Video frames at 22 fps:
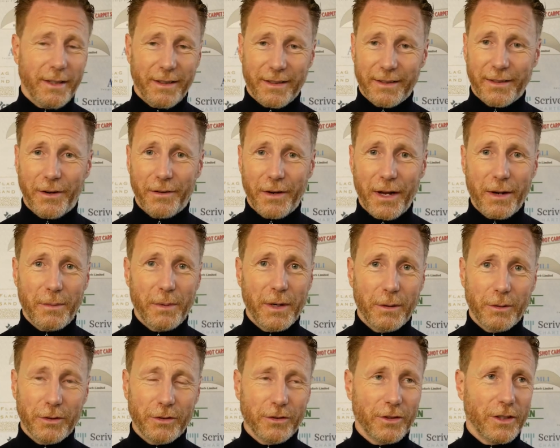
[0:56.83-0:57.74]
I know they
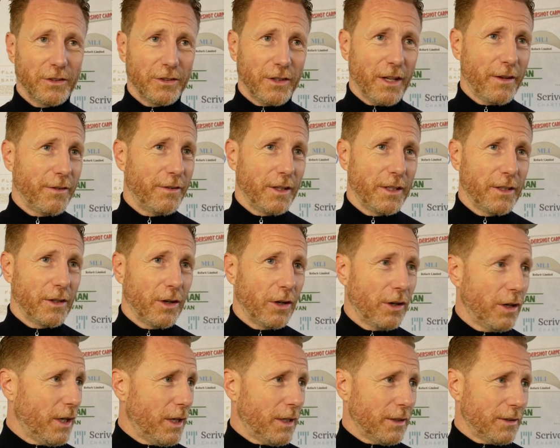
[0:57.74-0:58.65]
will. It's definitely
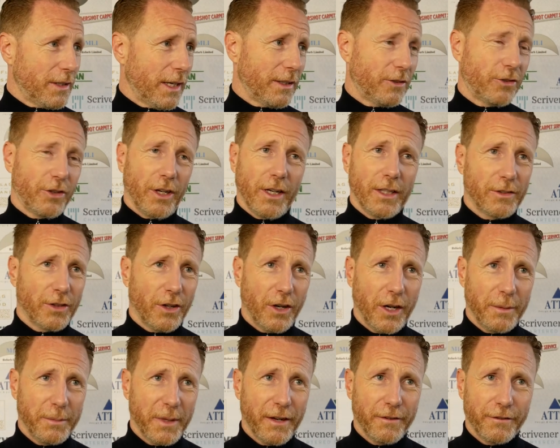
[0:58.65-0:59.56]
not deck chair
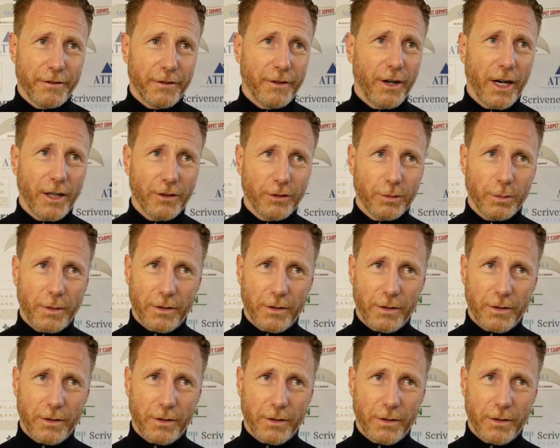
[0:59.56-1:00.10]
time yet for us.